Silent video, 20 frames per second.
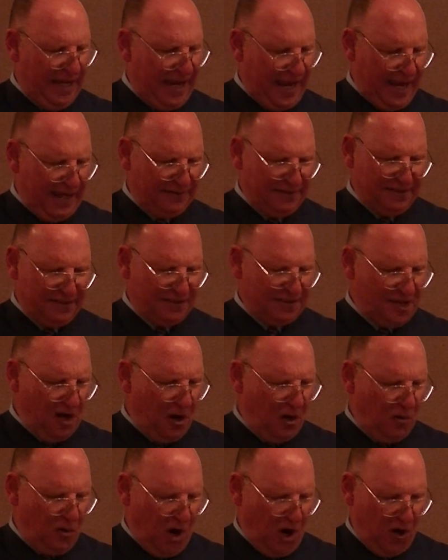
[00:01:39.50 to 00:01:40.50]
And
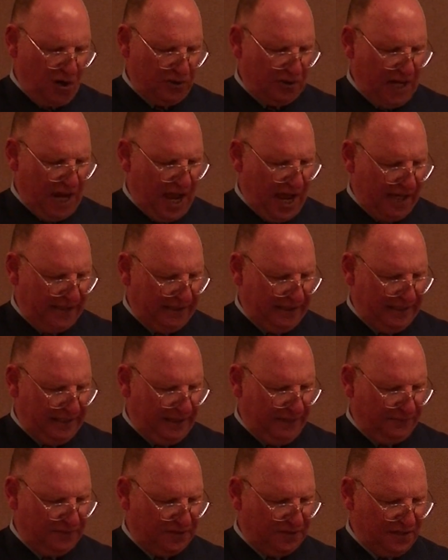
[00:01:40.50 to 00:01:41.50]
so our God
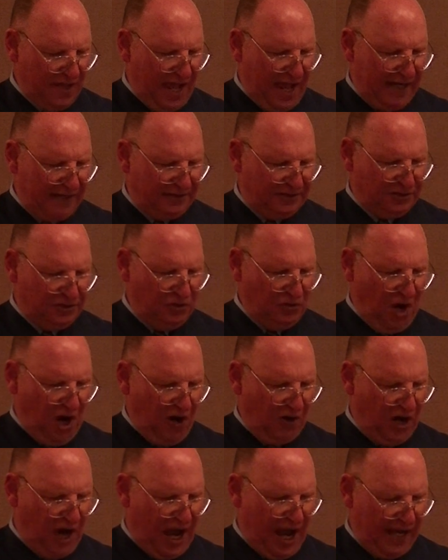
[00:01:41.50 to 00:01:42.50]
gives light to
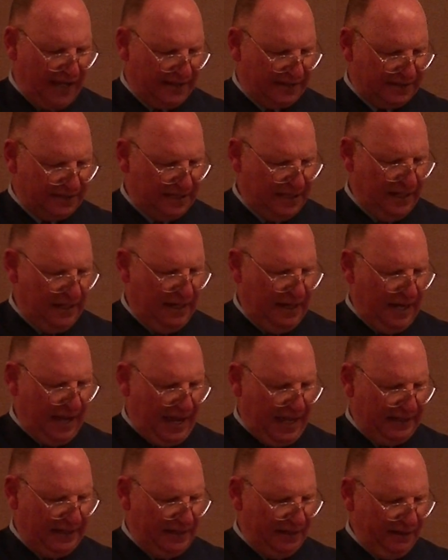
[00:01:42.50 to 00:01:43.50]
our eyes
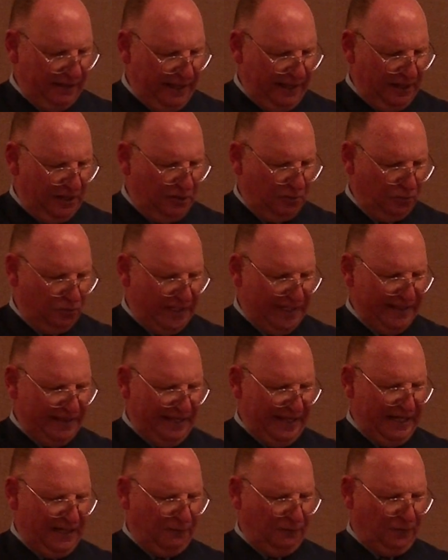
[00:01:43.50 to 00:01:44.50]
and a little
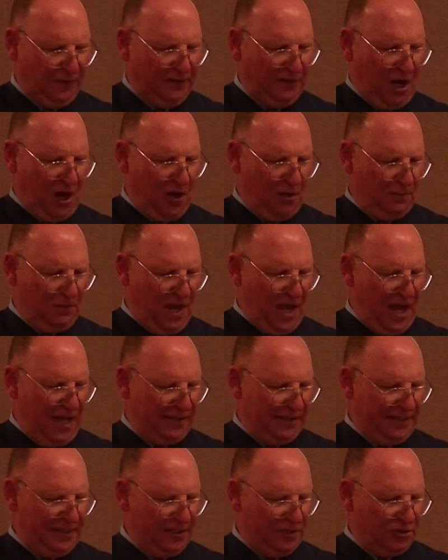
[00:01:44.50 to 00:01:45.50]
relief in our
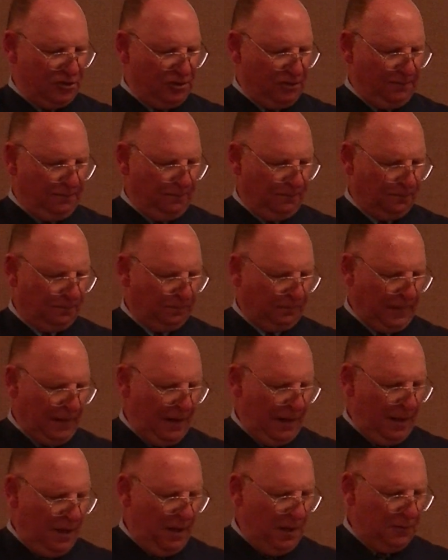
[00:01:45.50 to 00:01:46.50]
bondage.
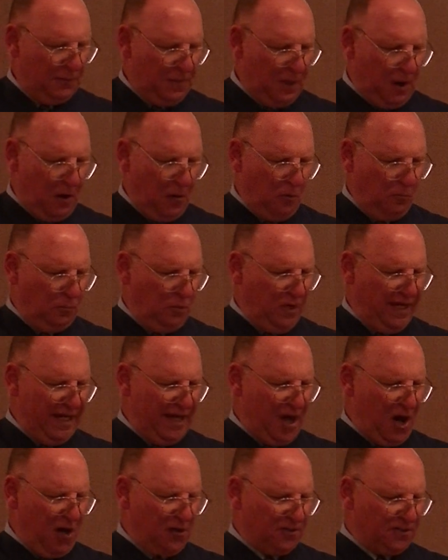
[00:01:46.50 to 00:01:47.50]
Though
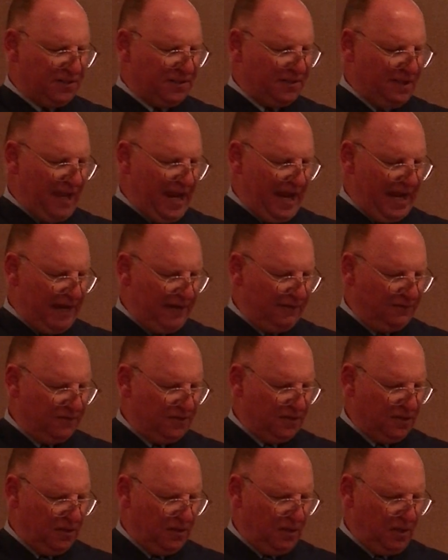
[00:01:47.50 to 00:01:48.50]
we are
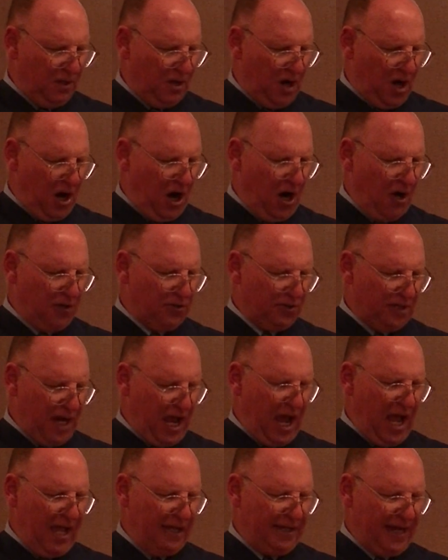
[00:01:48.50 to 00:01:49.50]
slaves, our
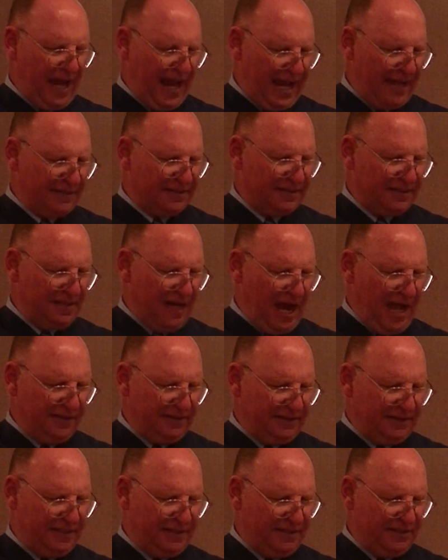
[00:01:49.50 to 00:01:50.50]
God has
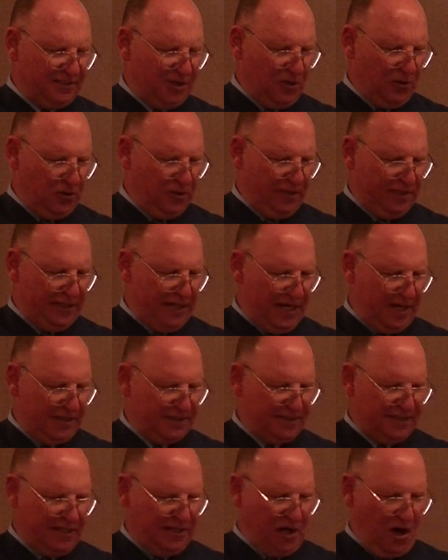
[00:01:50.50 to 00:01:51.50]
not deserted
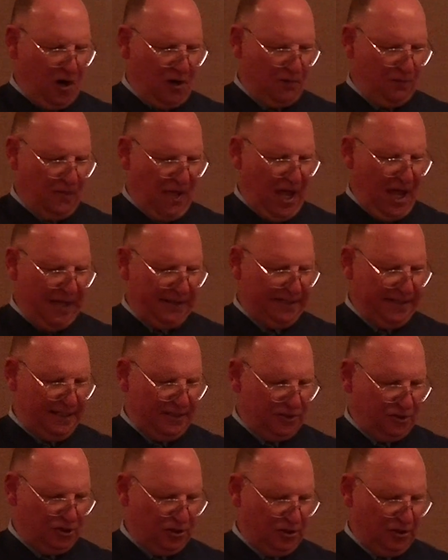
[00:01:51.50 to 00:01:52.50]
us in our
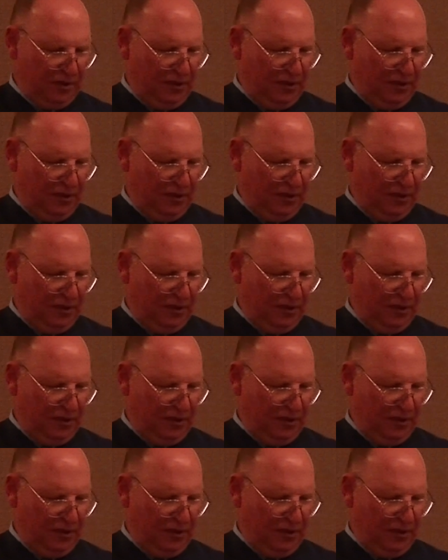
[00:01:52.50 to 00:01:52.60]
bondage.